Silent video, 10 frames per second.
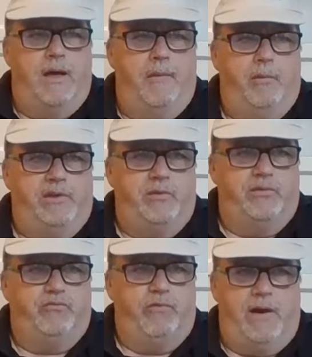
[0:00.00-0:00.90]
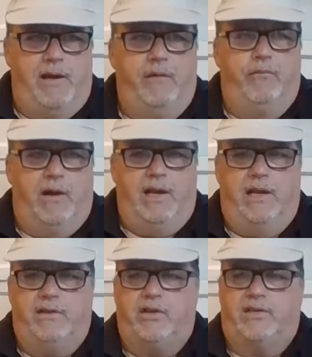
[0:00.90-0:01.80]
which was
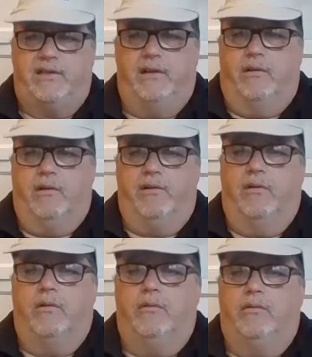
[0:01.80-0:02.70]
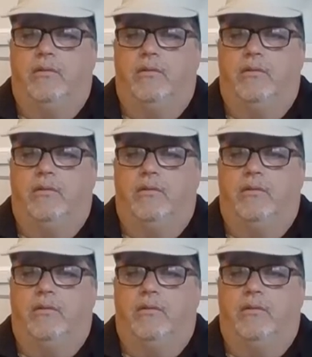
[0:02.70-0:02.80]
really interesting, I thought.